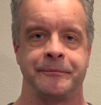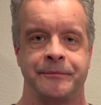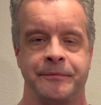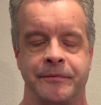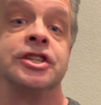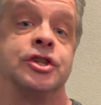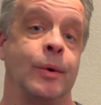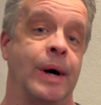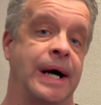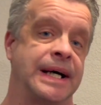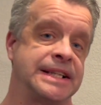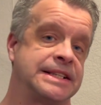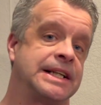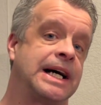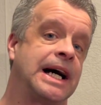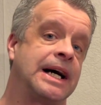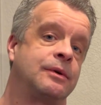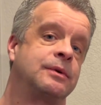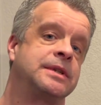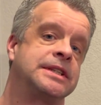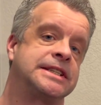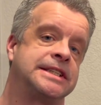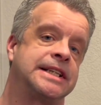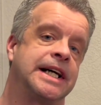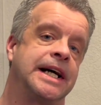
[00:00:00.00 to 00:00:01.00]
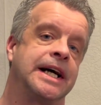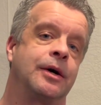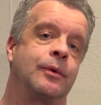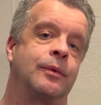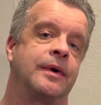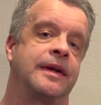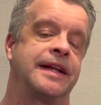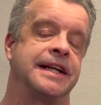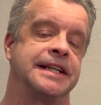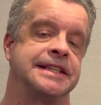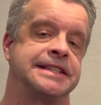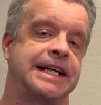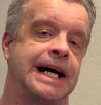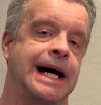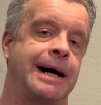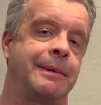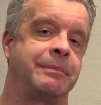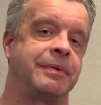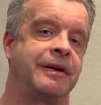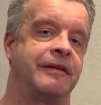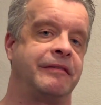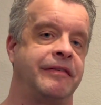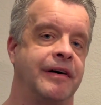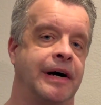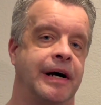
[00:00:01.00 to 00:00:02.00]
So as I was saying with this
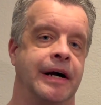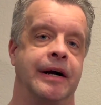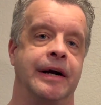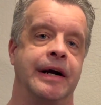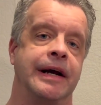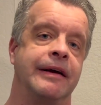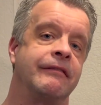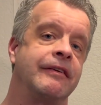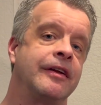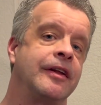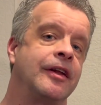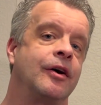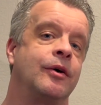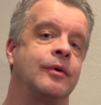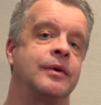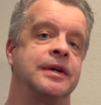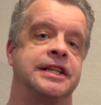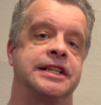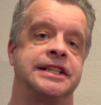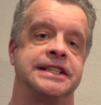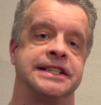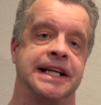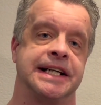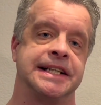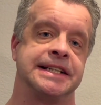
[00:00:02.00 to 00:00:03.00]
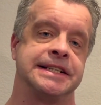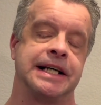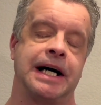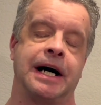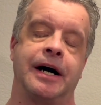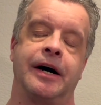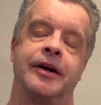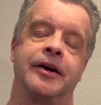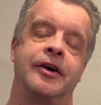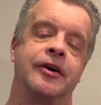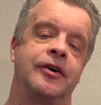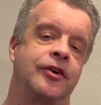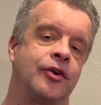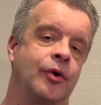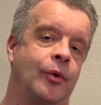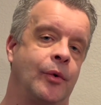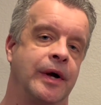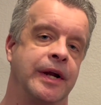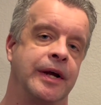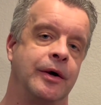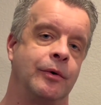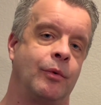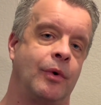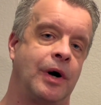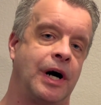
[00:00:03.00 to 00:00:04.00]
amplifier, even though it says
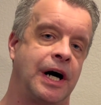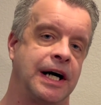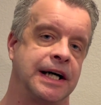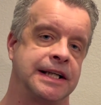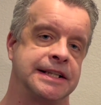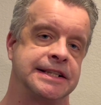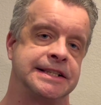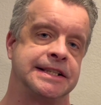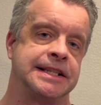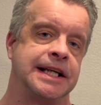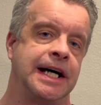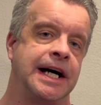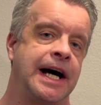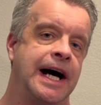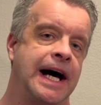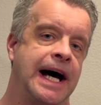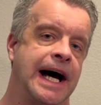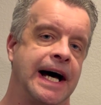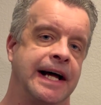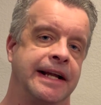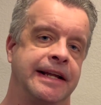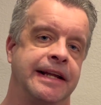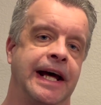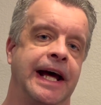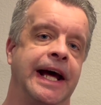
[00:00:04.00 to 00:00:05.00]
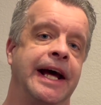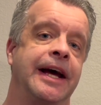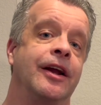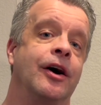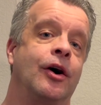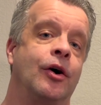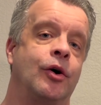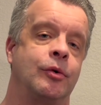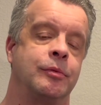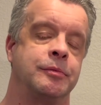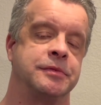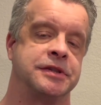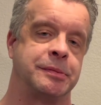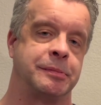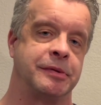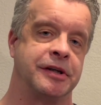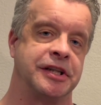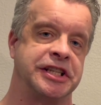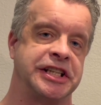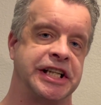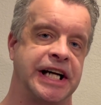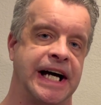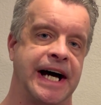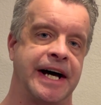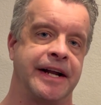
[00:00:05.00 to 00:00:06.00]
120 watts at 8 ohms per
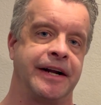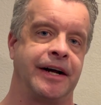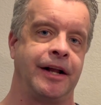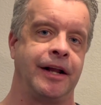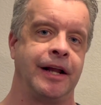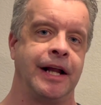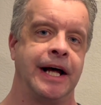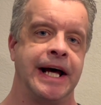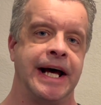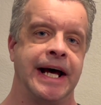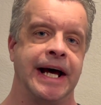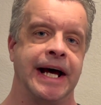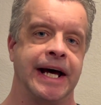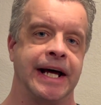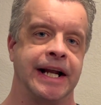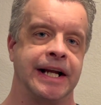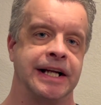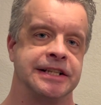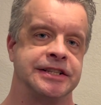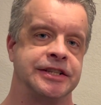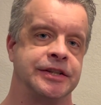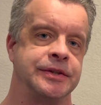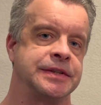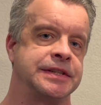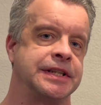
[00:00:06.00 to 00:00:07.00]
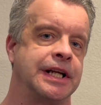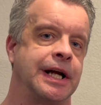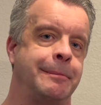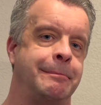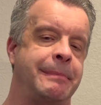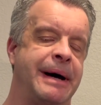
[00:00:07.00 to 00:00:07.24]
channel, and it's using a